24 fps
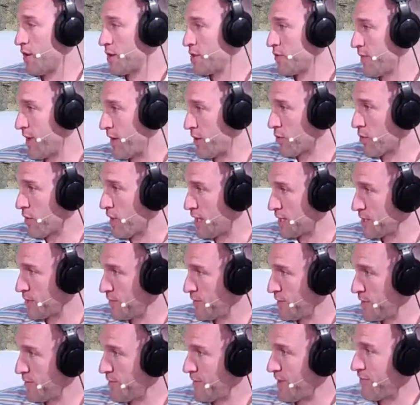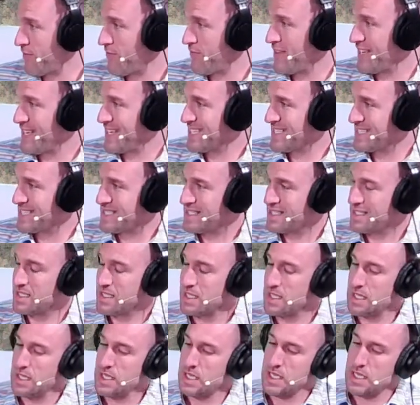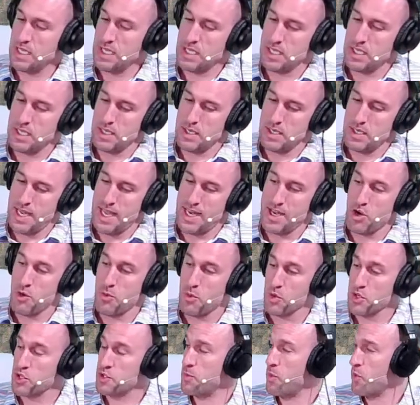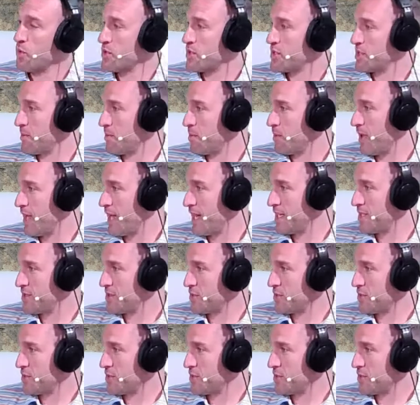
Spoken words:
found CrossFit, found fitness. Had no more sports to play, so